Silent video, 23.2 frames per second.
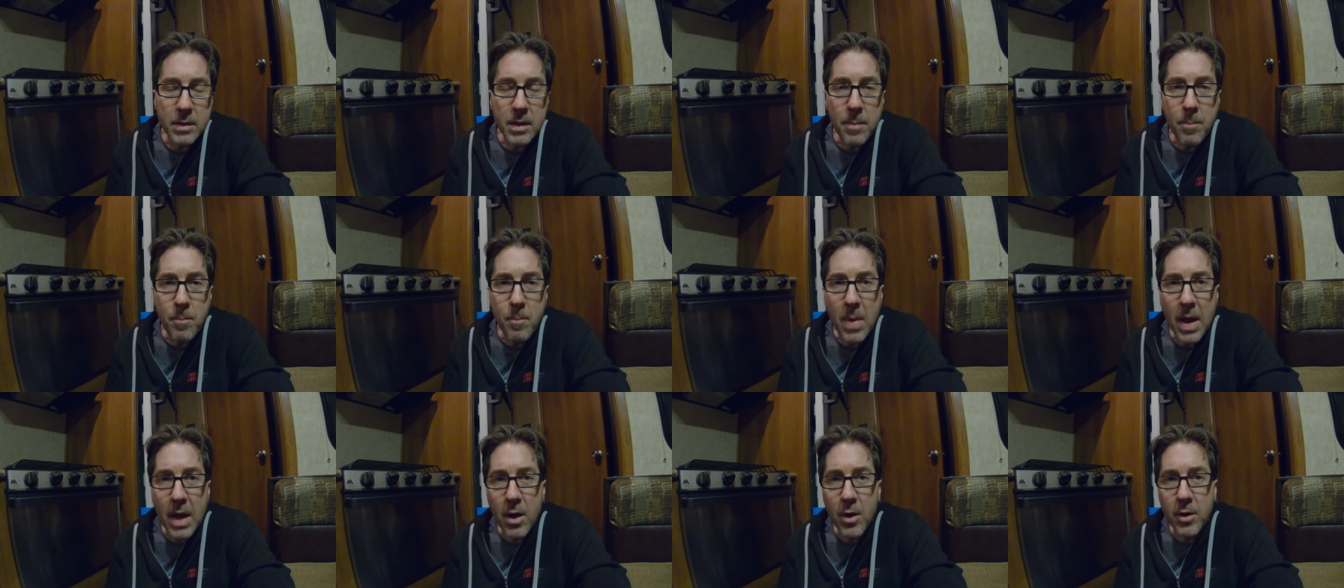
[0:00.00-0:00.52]
To
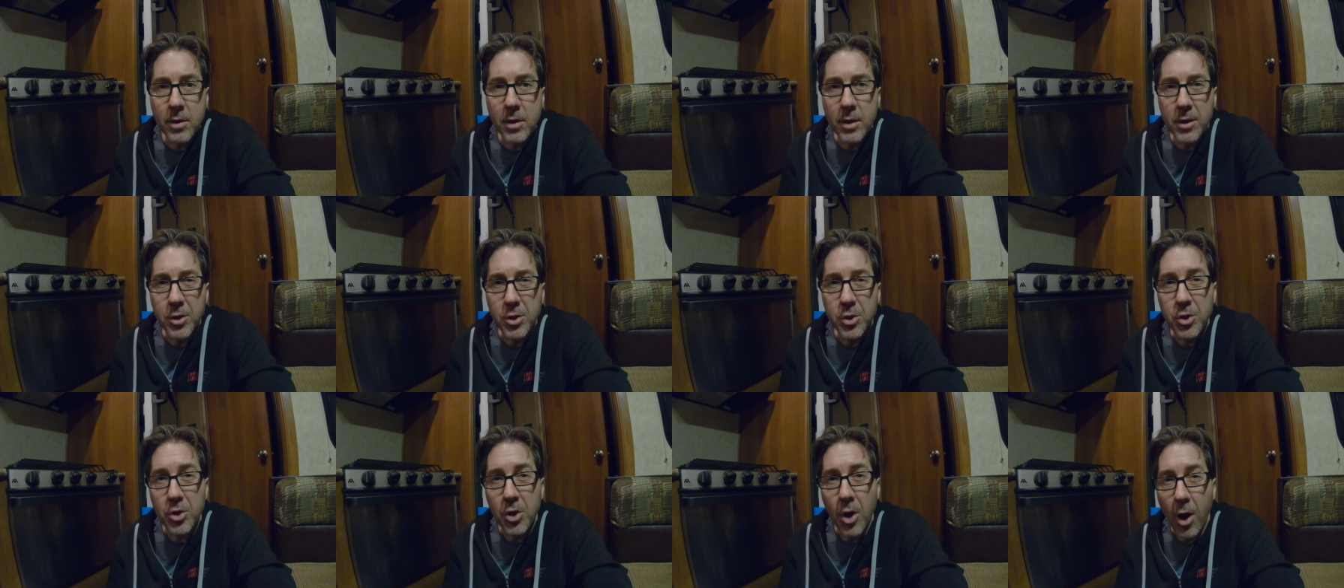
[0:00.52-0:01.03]
mount the
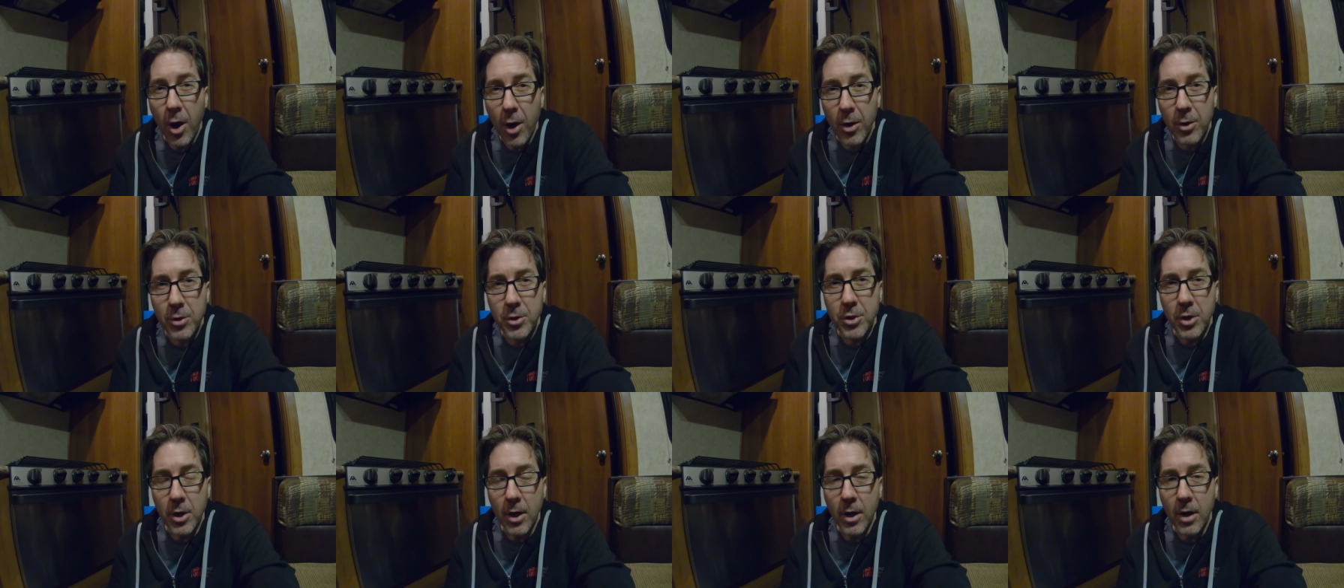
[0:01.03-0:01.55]

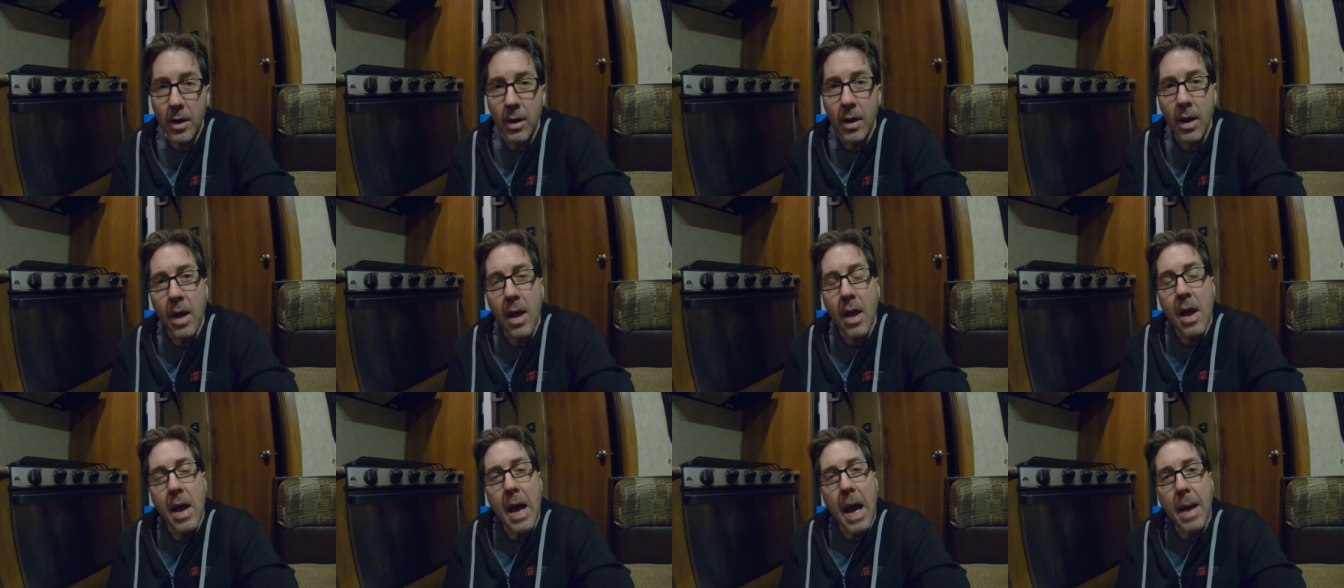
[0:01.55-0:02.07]
charger,
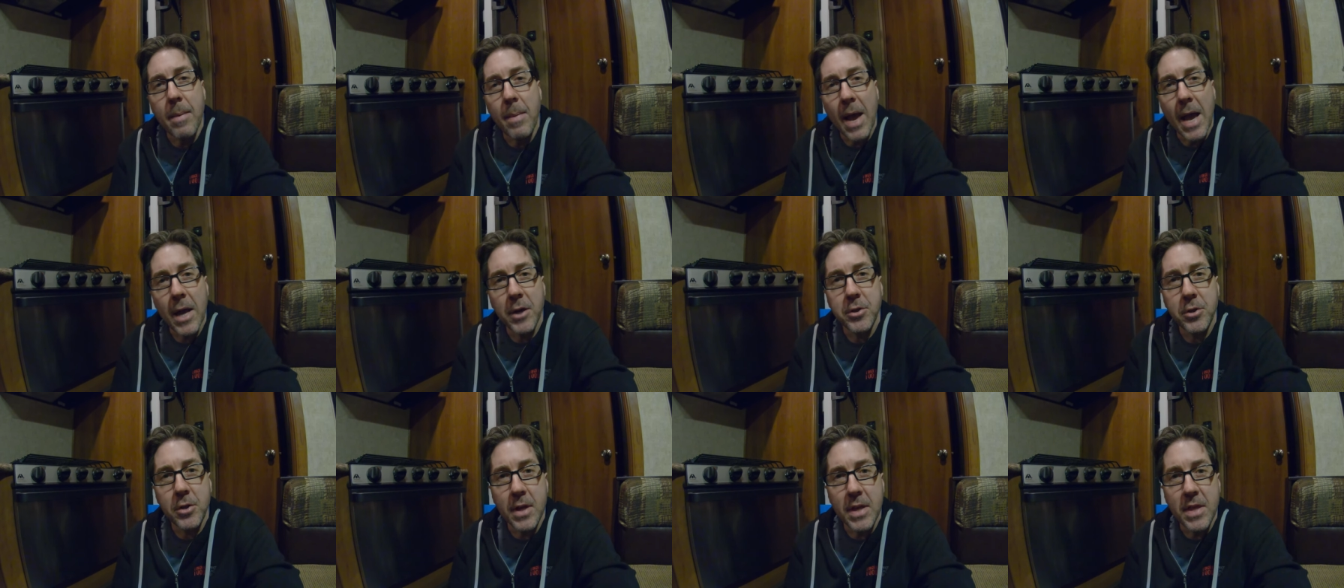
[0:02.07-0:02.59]
I'm
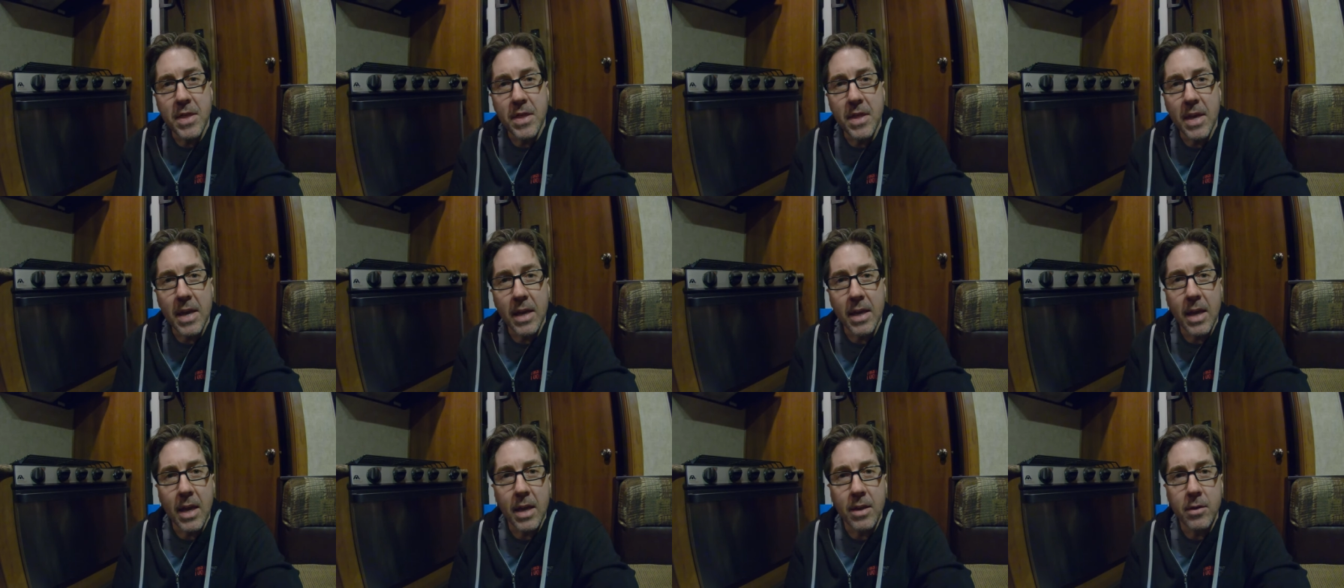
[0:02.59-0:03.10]
actually
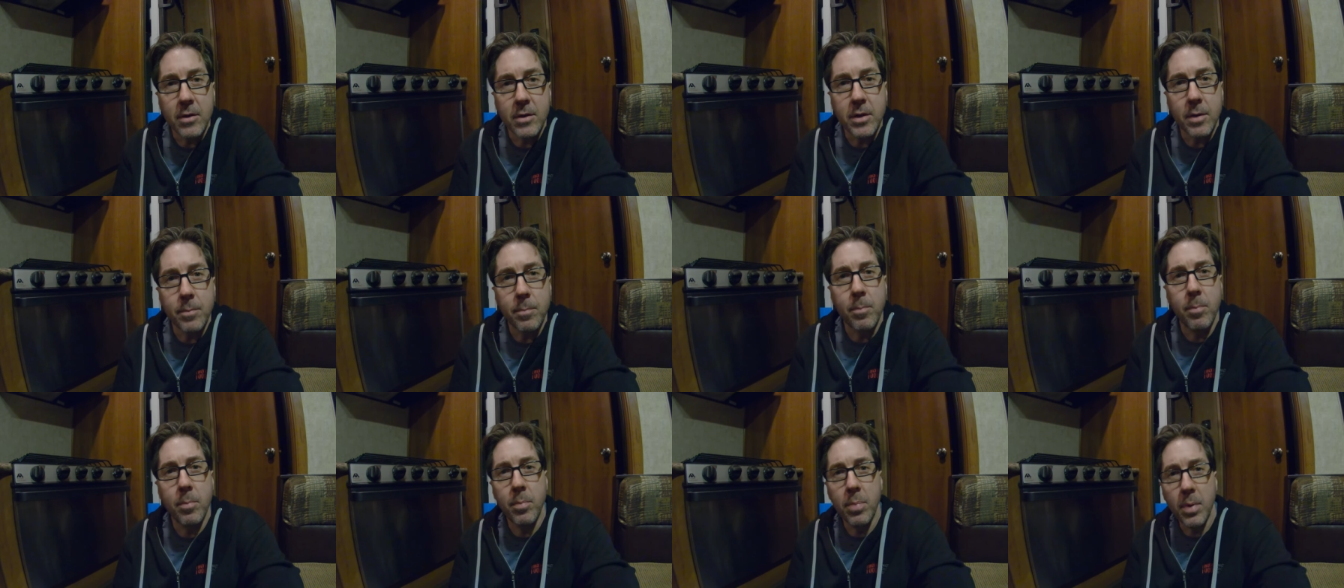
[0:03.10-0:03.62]
thinking there's
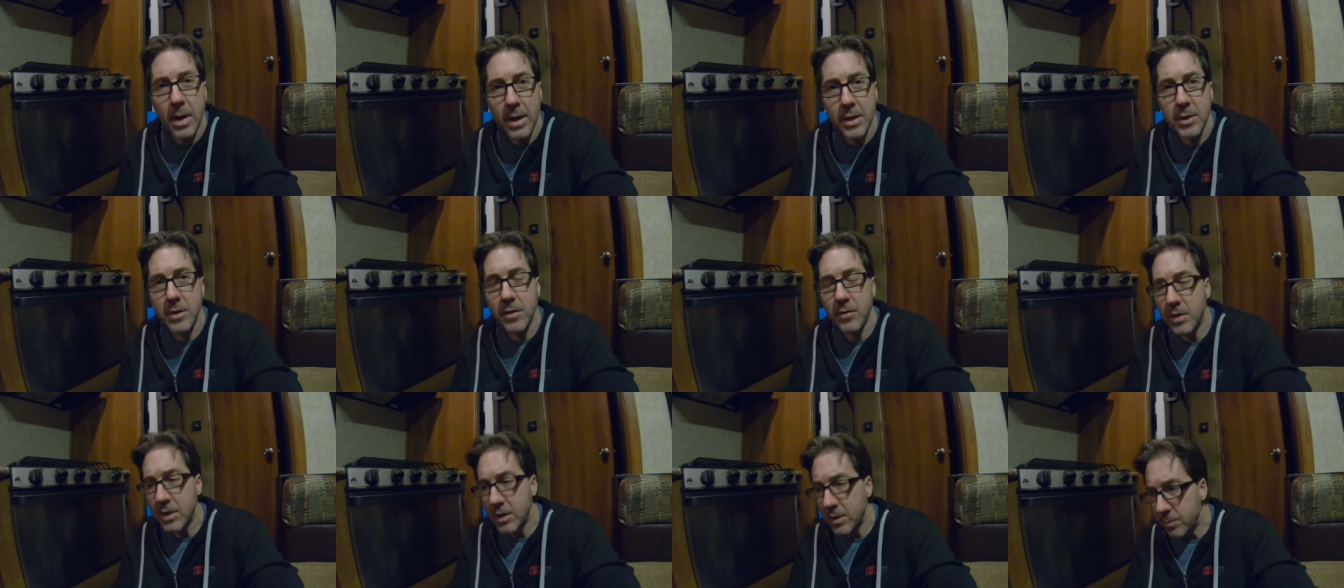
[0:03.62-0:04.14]
a
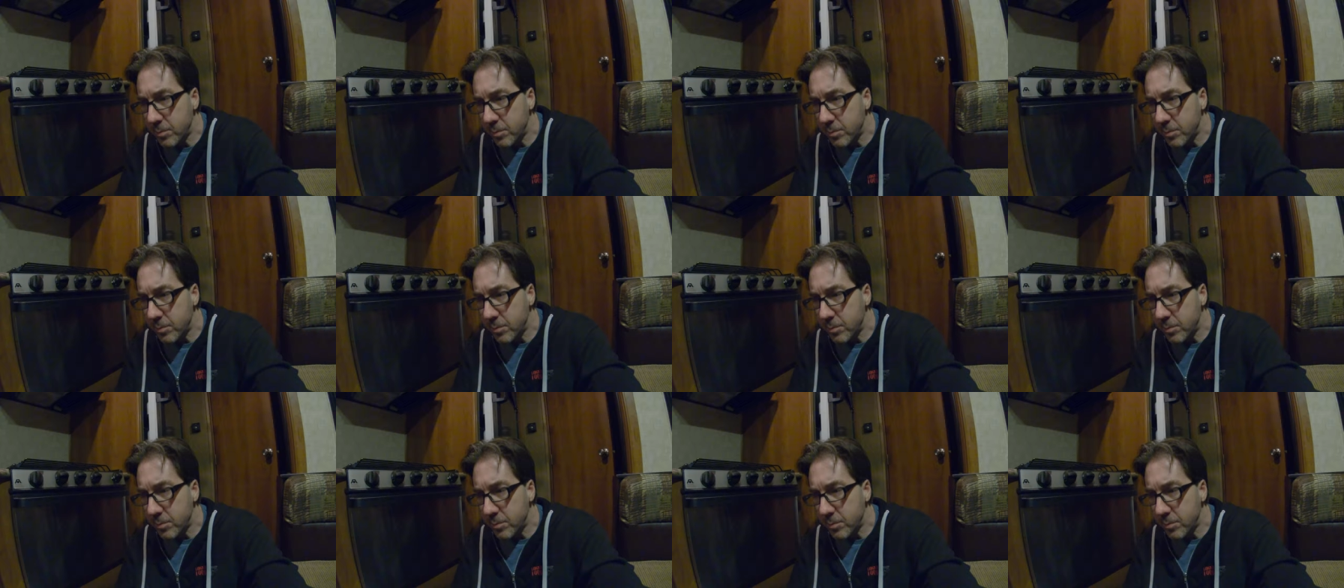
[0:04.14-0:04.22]
bunch of